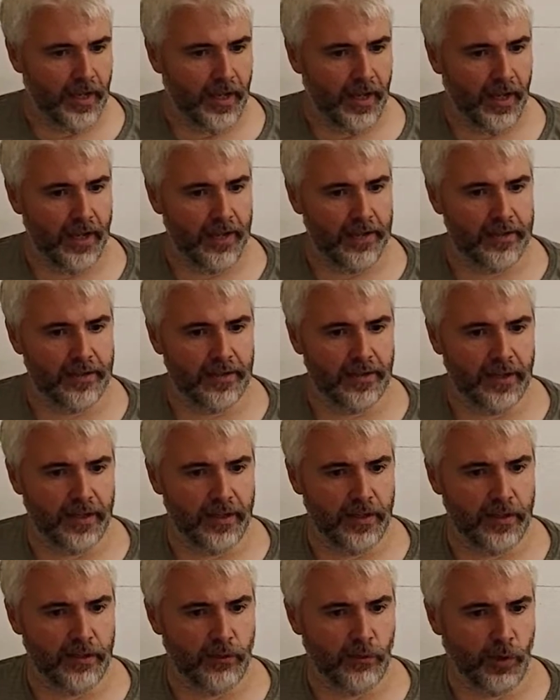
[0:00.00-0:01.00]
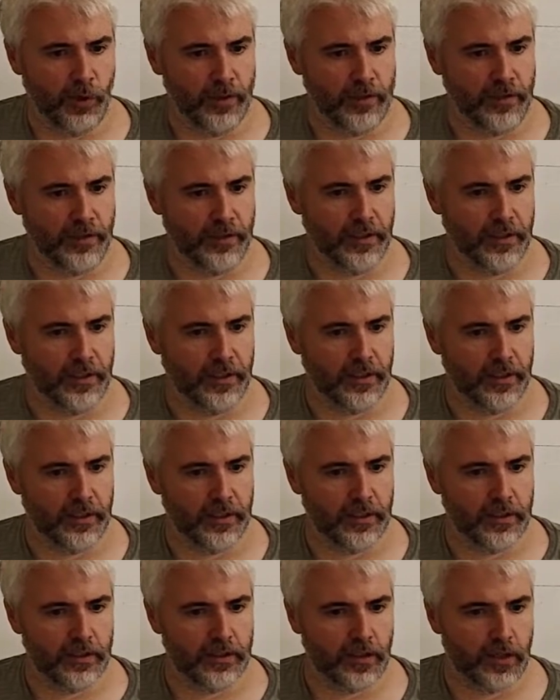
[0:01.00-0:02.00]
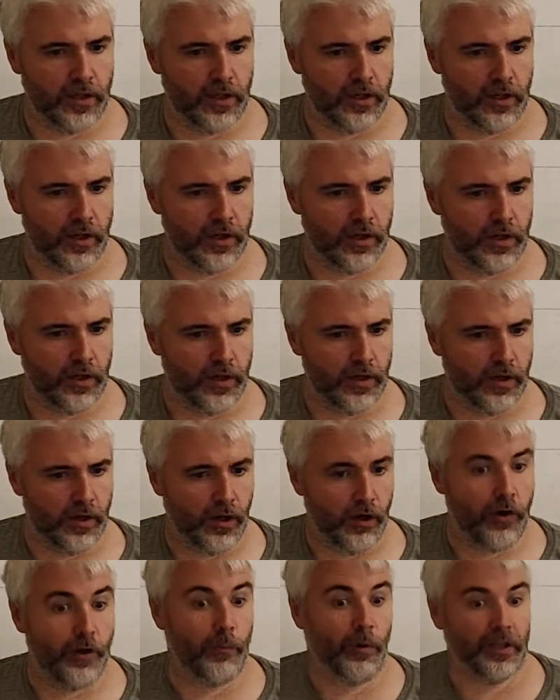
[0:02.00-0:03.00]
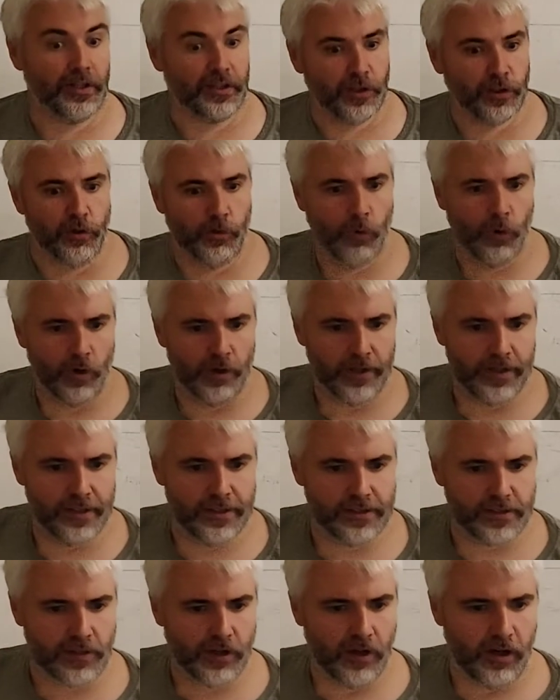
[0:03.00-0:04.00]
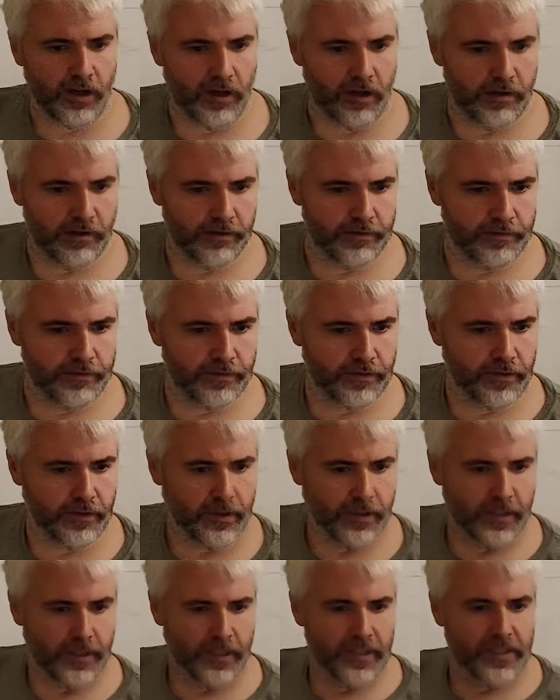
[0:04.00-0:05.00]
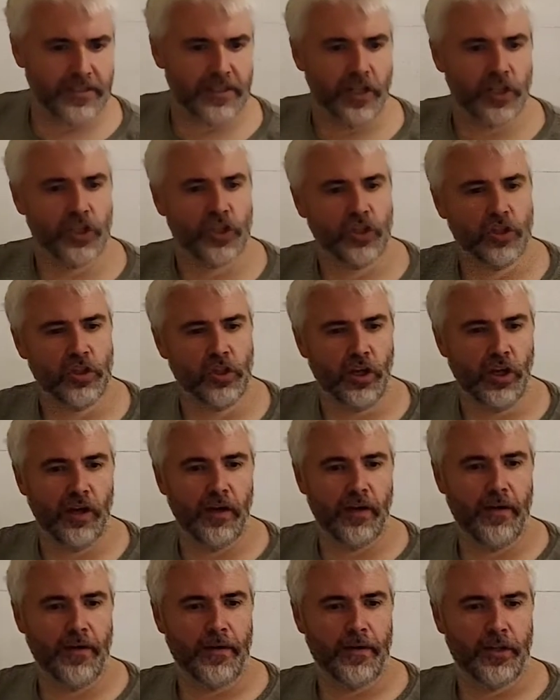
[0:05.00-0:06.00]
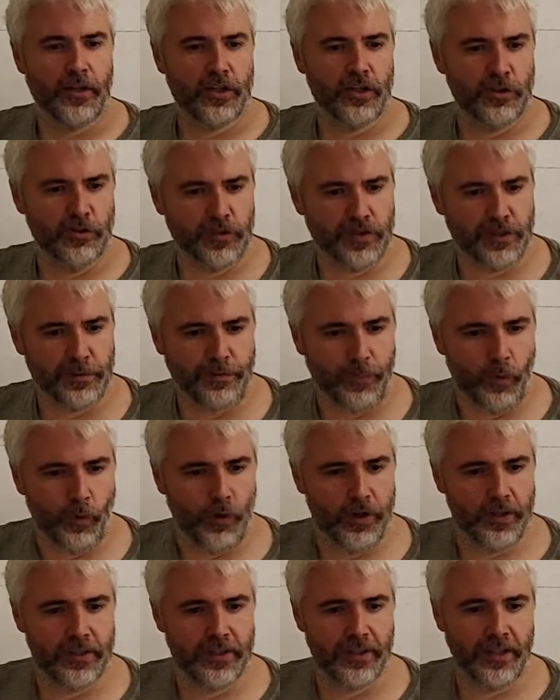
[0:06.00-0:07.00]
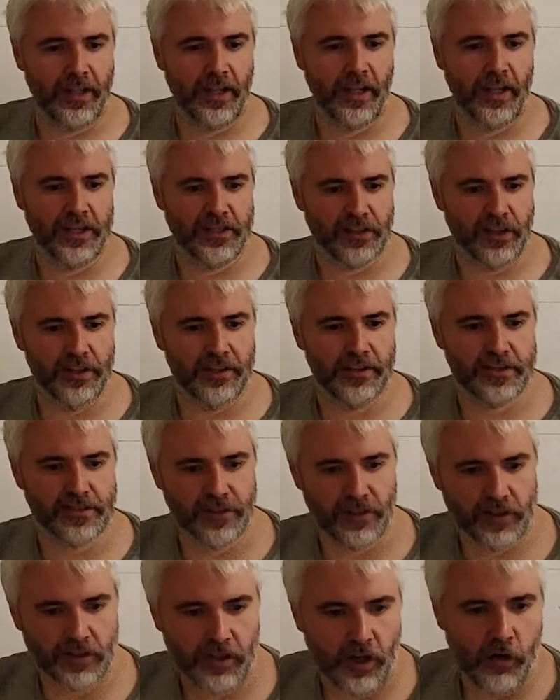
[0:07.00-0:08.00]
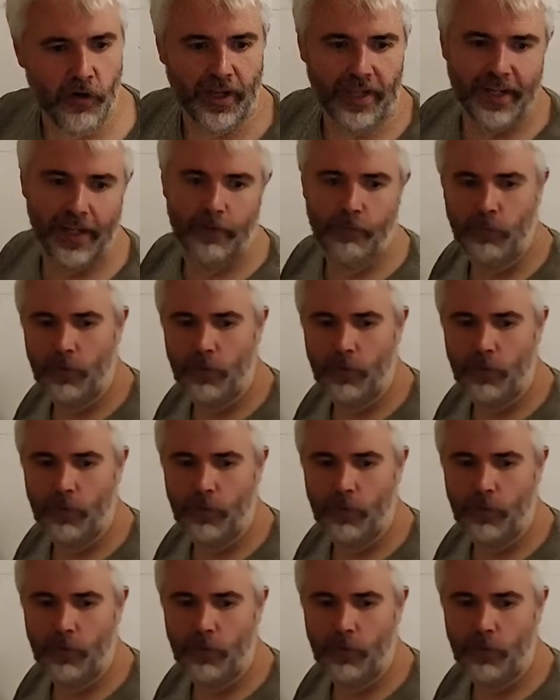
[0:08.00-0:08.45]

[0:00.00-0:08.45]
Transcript: And they want the, oh, they want the coordinates of, sorry, Q, Q is the point that lies on the circle. Okay, they